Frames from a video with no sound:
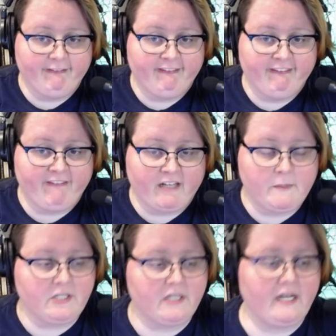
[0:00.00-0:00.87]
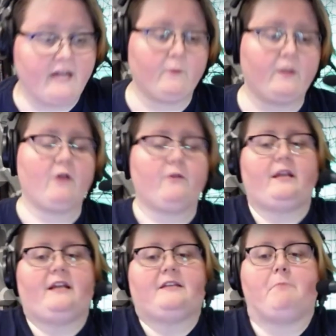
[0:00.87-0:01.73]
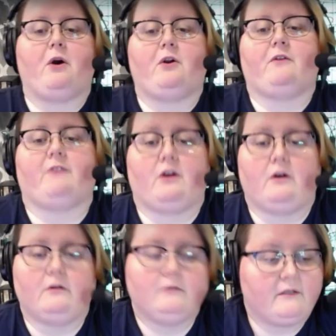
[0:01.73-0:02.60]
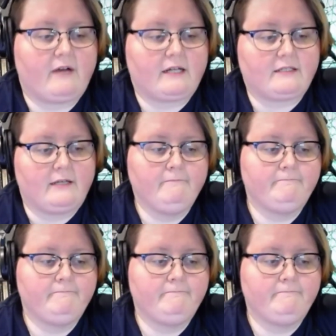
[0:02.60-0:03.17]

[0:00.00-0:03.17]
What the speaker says: Especially now that we know that he's part of the Cult of Aten.